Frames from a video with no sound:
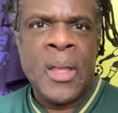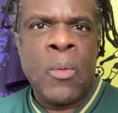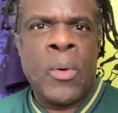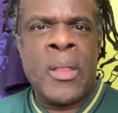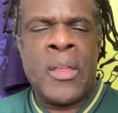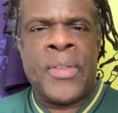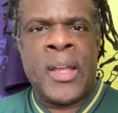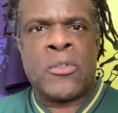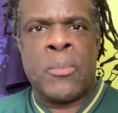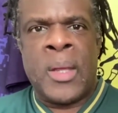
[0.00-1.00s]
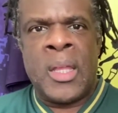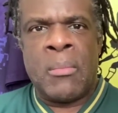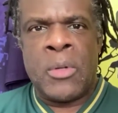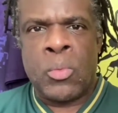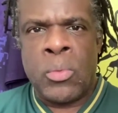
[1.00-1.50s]
One of the things for me that
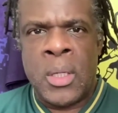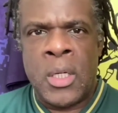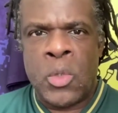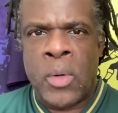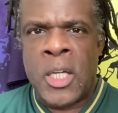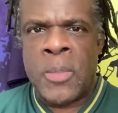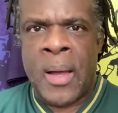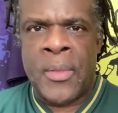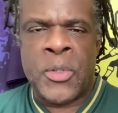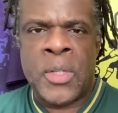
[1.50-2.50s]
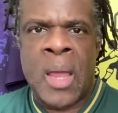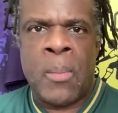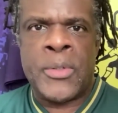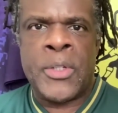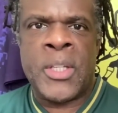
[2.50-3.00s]
was really strange about this game
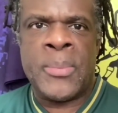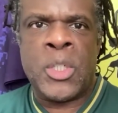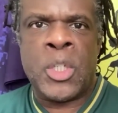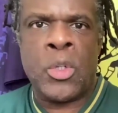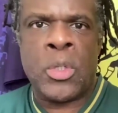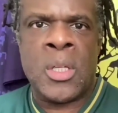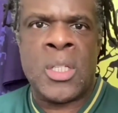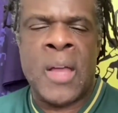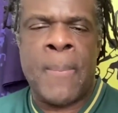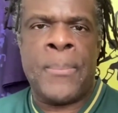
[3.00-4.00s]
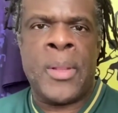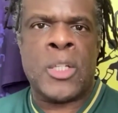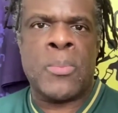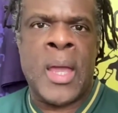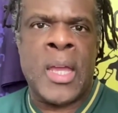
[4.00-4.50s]
was the substitution that Slaven
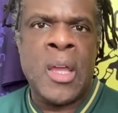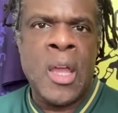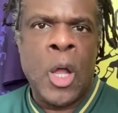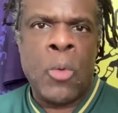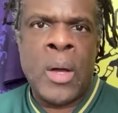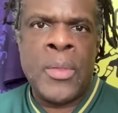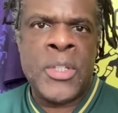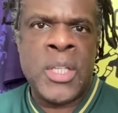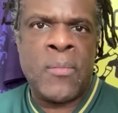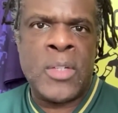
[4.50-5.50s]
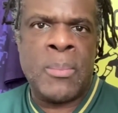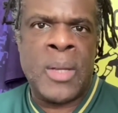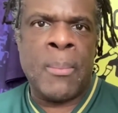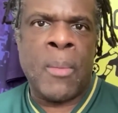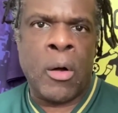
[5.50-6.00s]
Bilic made around the seventy
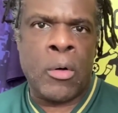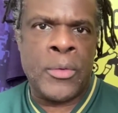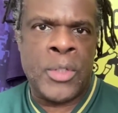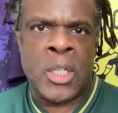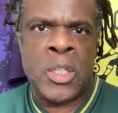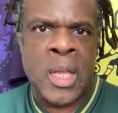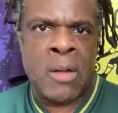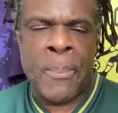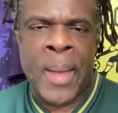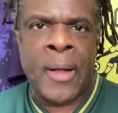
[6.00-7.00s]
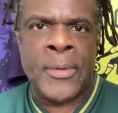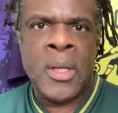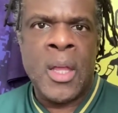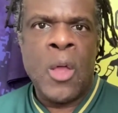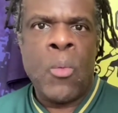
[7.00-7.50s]
minute mark or just thereabouts,
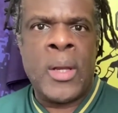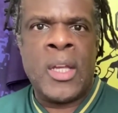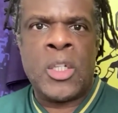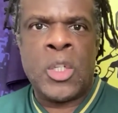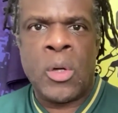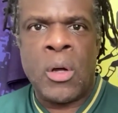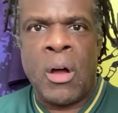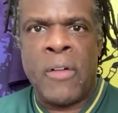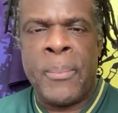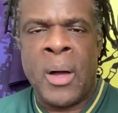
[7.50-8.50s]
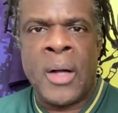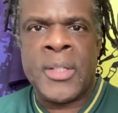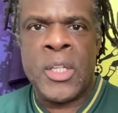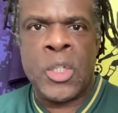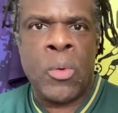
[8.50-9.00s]
when he took off
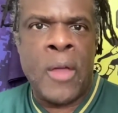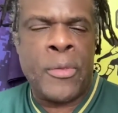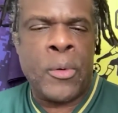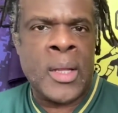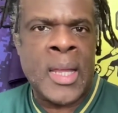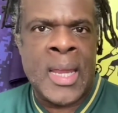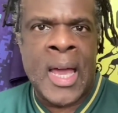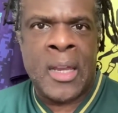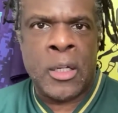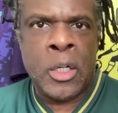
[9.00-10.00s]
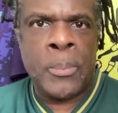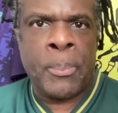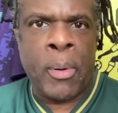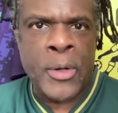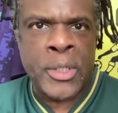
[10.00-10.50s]
Martins, who I thought, again, had a good
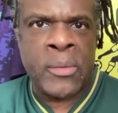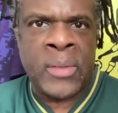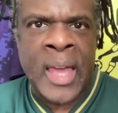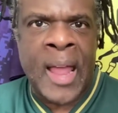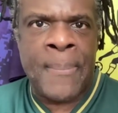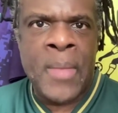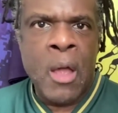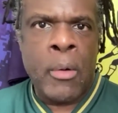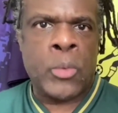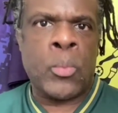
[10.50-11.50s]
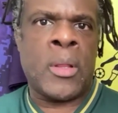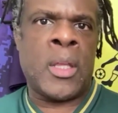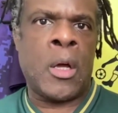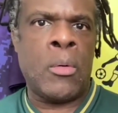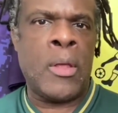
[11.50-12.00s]
positive game, was one of
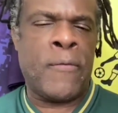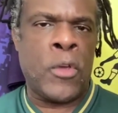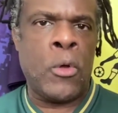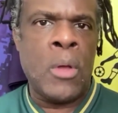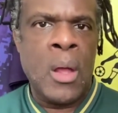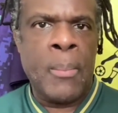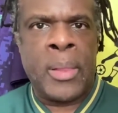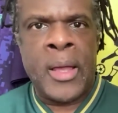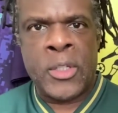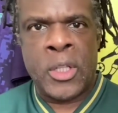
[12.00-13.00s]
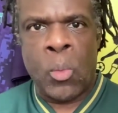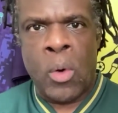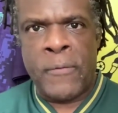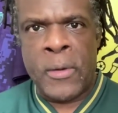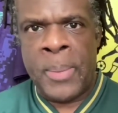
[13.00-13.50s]
the only few players on the
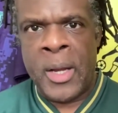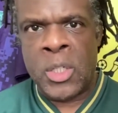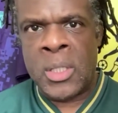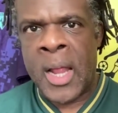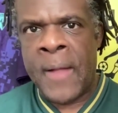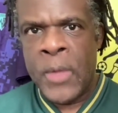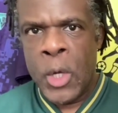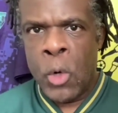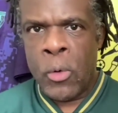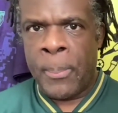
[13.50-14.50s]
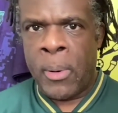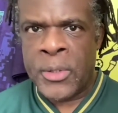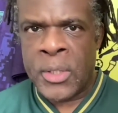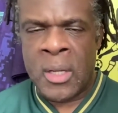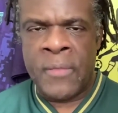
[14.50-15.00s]
Watford pitch today who were
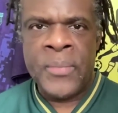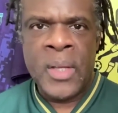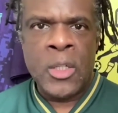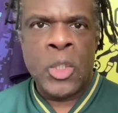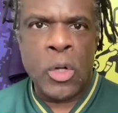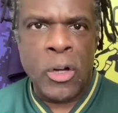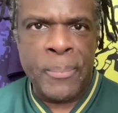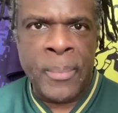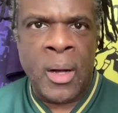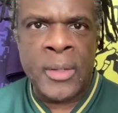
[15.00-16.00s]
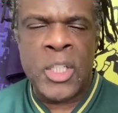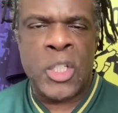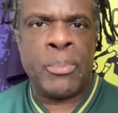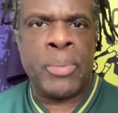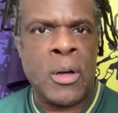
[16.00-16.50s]
positive, took off Martins
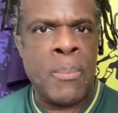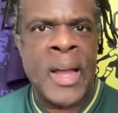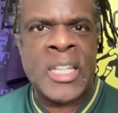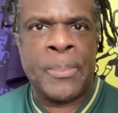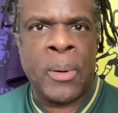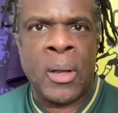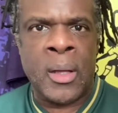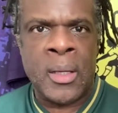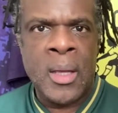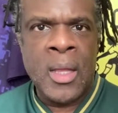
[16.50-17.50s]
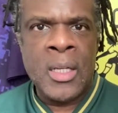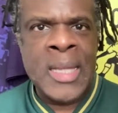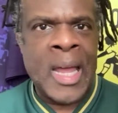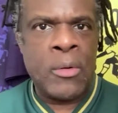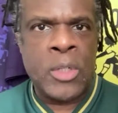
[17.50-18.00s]
to on Matty Pollock,
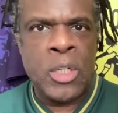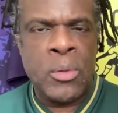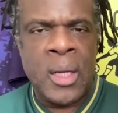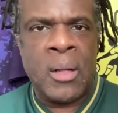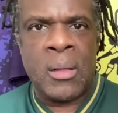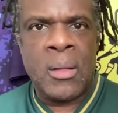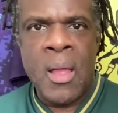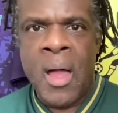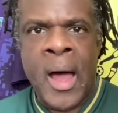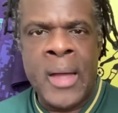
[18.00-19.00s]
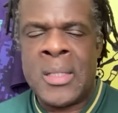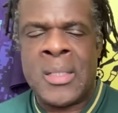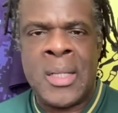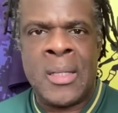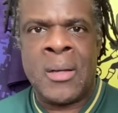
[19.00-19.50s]
down two nil. I just
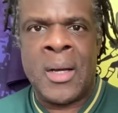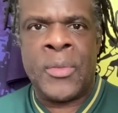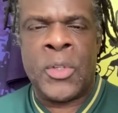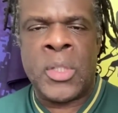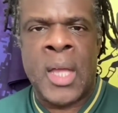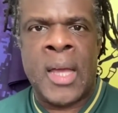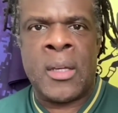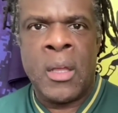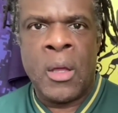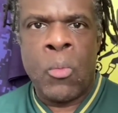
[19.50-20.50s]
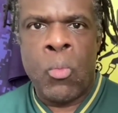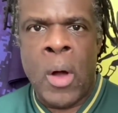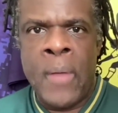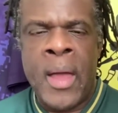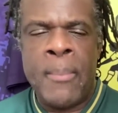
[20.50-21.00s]
did not understand
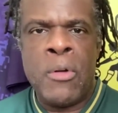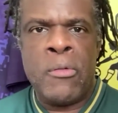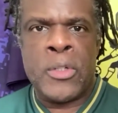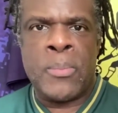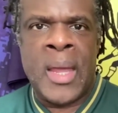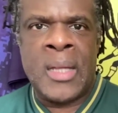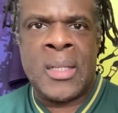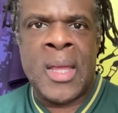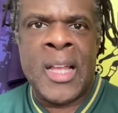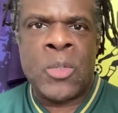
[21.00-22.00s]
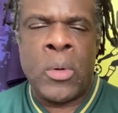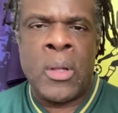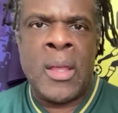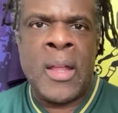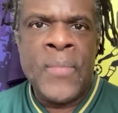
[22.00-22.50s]
why that move was made today. That's one of
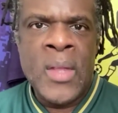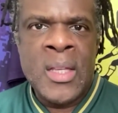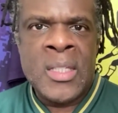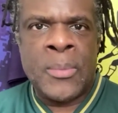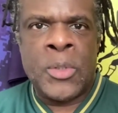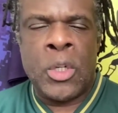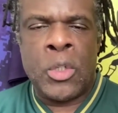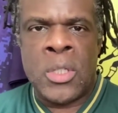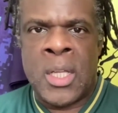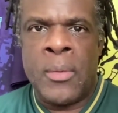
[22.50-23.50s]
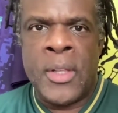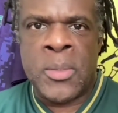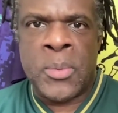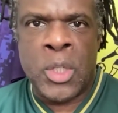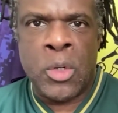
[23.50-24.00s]
the substitutions, the only
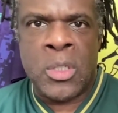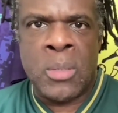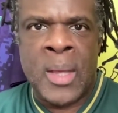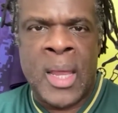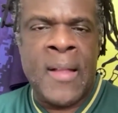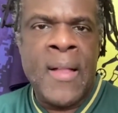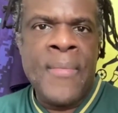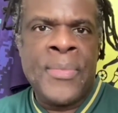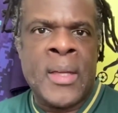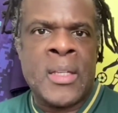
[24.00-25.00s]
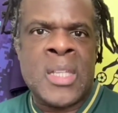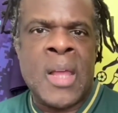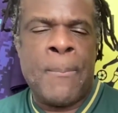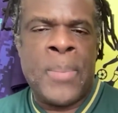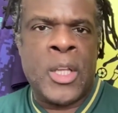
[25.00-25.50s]
substitution to me, that
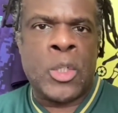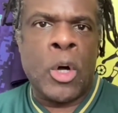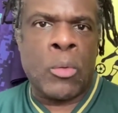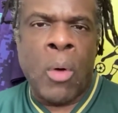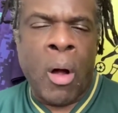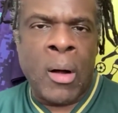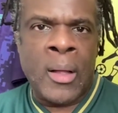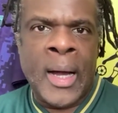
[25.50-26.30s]
Slaven Bilic got wrong.